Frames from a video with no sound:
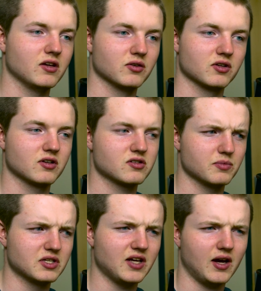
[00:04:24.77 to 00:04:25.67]
I know there are
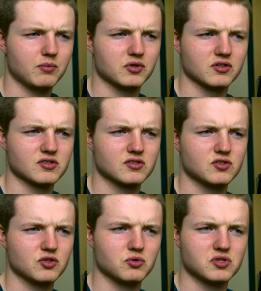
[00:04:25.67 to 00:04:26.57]
some adapters
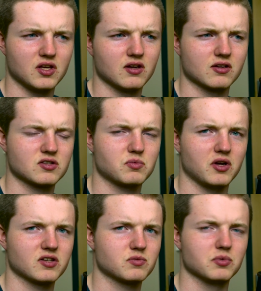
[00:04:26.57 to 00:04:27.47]
to SATA
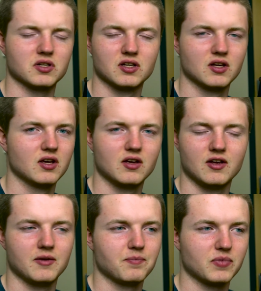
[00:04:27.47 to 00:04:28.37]
Express, but
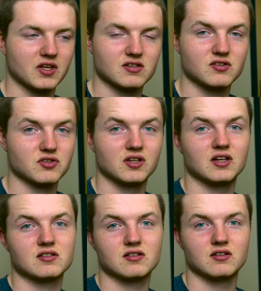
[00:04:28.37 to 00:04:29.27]

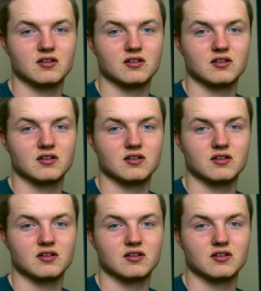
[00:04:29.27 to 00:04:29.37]
essentially it's